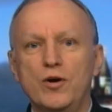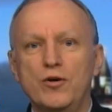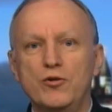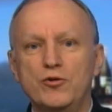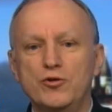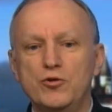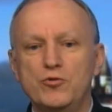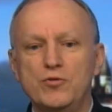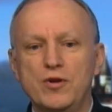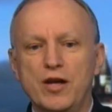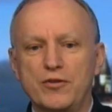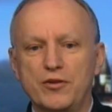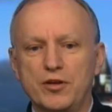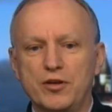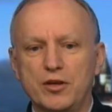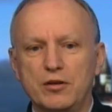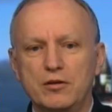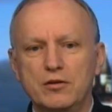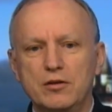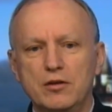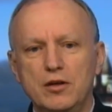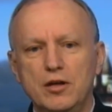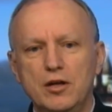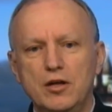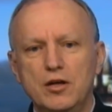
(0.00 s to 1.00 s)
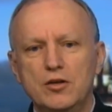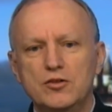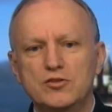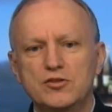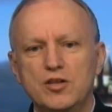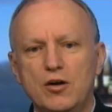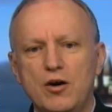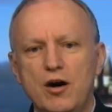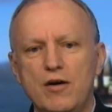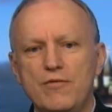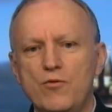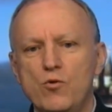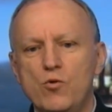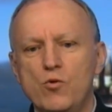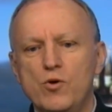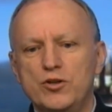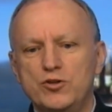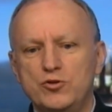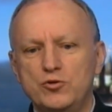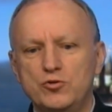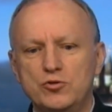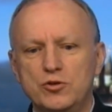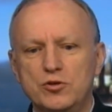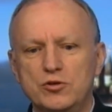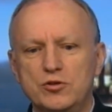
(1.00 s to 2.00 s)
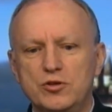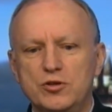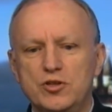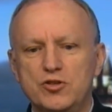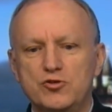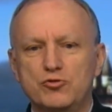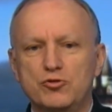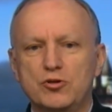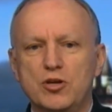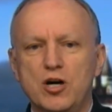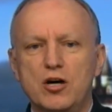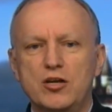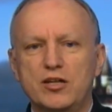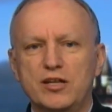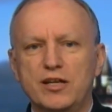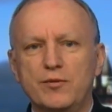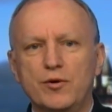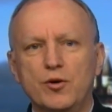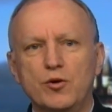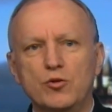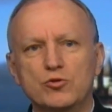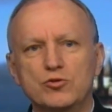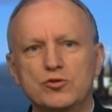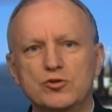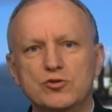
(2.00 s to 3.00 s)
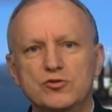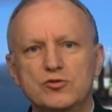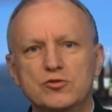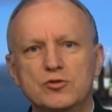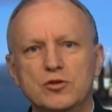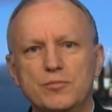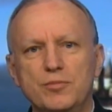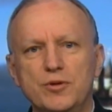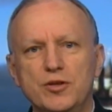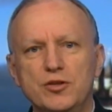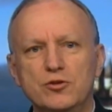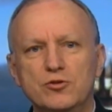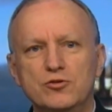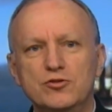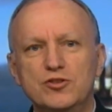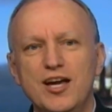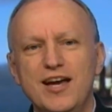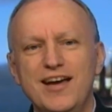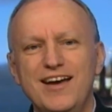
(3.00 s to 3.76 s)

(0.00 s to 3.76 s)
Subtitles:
and do nothing. Mm. So I've always used to disregarding anyone else's opinions.